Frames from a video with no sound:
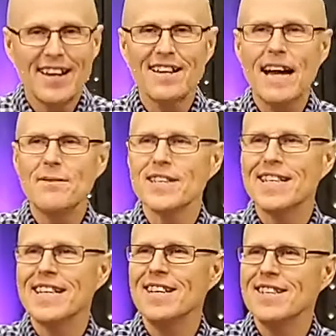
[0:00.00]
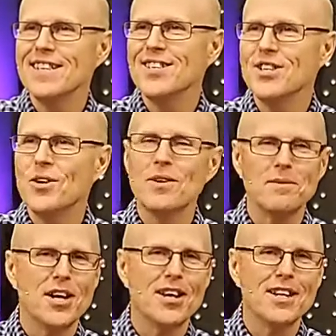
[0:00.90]
liable to kill you. You know what
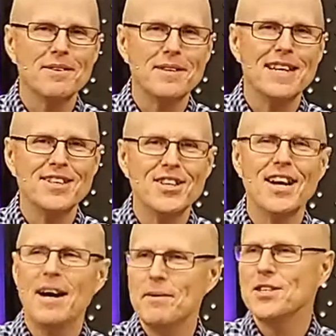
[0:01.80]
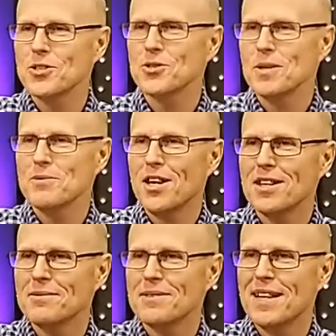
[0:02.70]
I'm talking about? How many knows what I'm
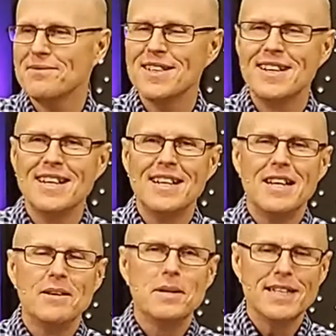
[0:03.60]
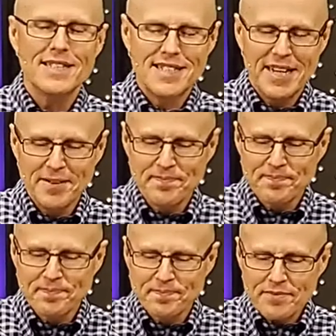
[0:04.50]
talking about? But, but. Uh,
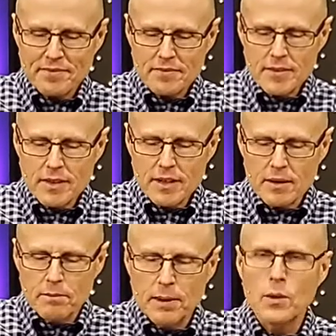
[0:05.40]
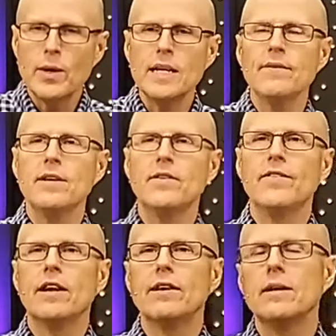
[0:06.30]
but we live in a
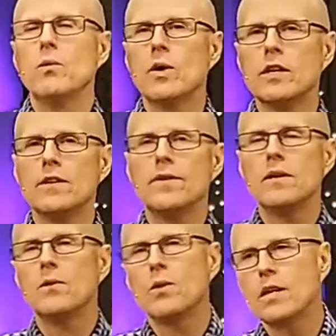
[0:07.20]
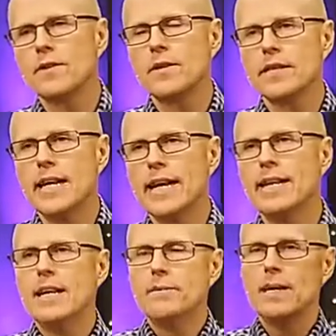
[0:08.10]
very wonderful, wonderful
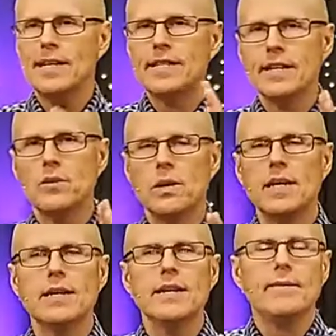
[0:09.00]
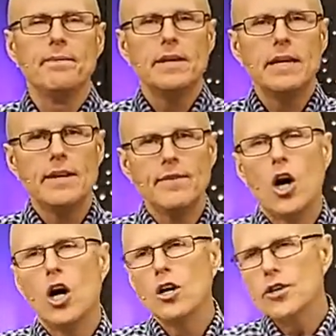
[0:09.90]
day. But I tell you what, if
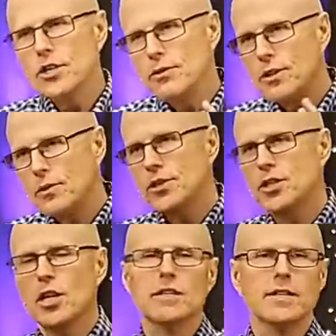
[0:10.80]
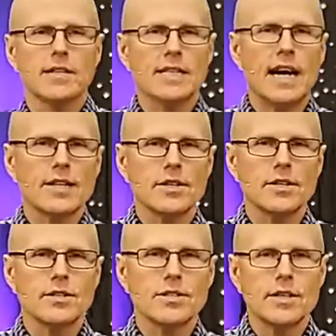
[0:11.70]
all you do is turn to the
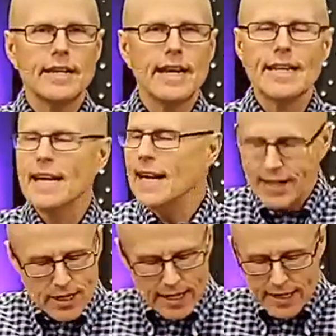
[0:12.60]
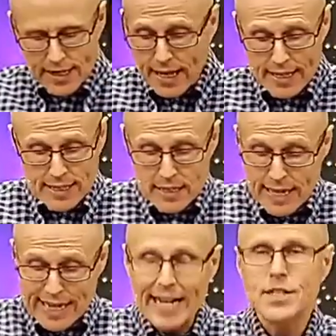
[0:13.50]
doctors and, that, and, and, and
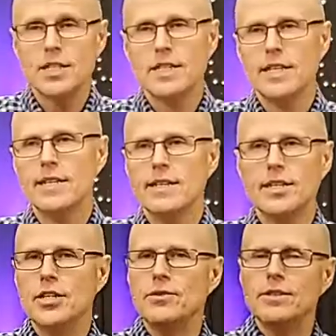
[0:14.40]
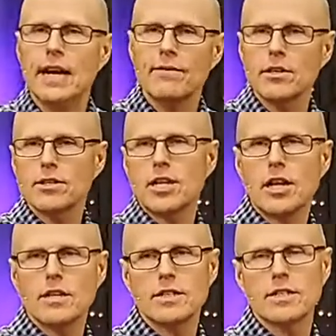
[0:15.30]
like Asa did, and you never
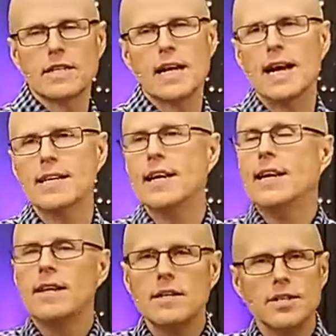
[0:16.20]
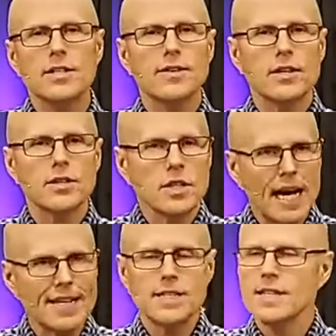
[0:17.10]
turn to God, listen, there's
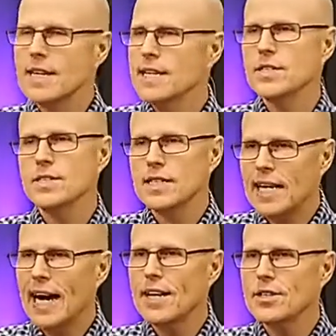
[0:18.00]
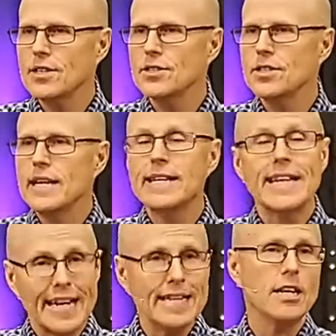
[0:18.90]
lots of things the doctors
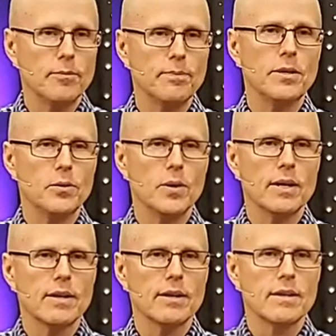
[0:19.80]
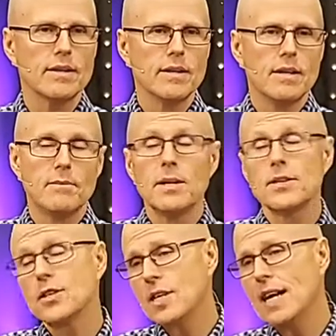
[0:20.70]
can help you with, but
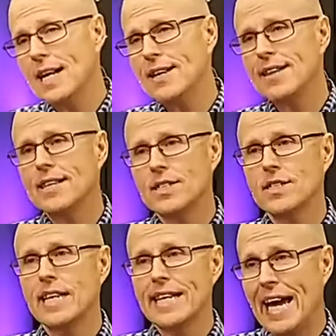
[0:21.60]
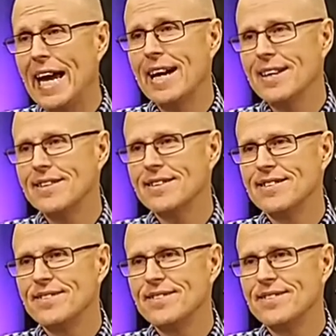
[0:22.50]
there's a lot of things they can't.